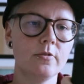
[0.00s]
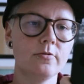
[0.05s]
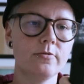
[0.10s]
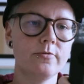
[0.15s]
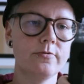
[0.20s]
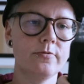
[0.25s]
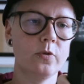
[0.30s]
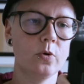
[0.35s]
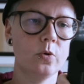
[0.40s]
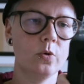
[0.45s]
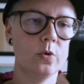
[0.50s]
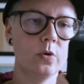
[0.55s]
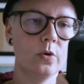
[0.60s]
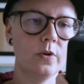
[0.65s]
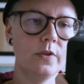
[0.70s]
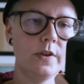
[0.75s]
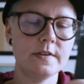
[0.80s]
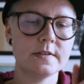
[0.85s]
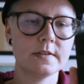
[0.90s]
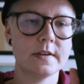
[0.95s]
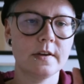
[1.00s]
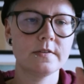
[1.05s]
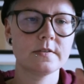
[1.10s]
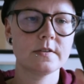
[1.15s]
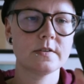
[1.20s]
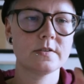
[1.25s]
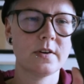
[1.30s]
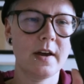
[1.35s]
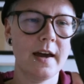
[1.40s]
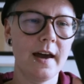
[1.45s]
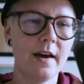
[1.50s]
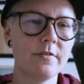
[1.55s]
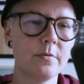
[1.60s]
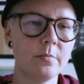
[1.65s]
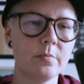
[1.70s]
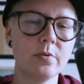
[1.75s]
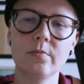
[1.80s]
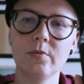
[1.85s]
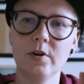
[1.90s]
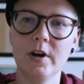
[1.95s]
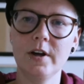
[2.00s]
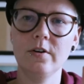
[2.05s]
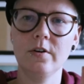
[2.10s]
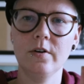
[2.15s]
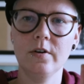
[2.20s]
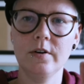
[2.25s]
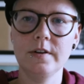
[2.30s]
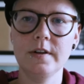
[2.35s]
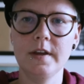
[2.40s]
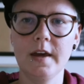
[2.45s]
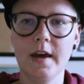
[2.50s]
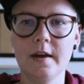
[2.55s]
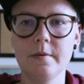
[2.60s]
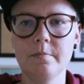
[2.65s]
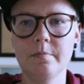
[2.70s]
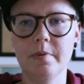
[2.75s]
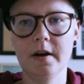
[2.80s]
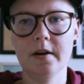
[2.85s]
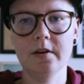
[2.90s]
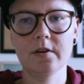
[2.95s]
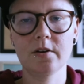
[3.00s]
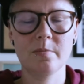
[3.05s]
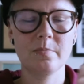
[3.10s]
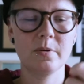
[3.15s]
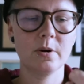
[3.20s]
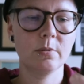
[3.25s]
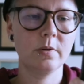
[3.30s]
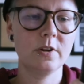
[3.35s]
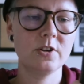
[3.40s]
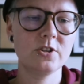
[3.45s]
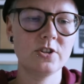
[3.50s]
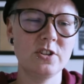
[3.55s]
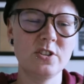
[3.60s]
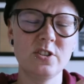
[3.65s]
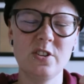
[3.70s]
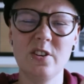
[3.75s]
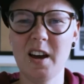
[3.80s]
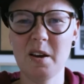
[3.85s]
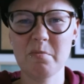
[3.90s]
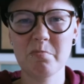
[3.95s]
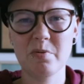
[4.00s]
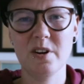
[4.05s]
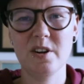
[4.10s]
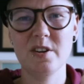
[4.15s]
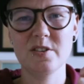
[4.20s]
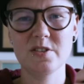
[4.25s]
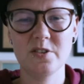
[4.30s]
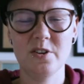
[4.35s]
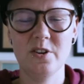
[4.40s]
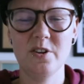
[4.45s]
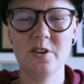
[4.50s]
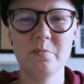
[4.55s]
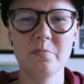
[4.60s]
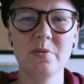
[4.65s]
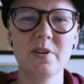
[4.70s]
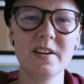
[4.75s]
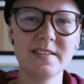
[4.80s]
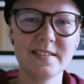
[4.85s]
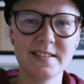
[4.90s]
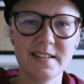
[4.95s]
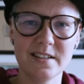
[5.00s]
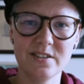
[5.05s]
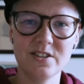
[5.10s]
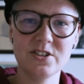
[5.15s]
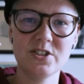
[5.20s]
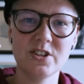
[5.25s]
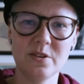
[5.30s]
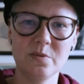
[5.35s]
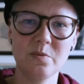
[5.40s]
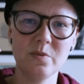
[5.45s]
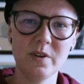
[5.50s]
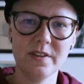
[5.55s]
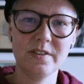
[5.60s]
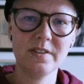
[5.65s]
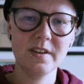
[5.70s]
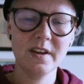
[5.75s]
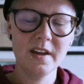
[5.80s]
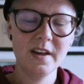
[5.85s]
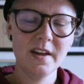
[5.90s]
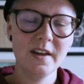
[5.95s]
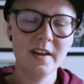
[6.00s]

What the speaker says: for these lenses. I haven't put mine on yet, but I probably should do that pretty soon. I'm pretty diligent with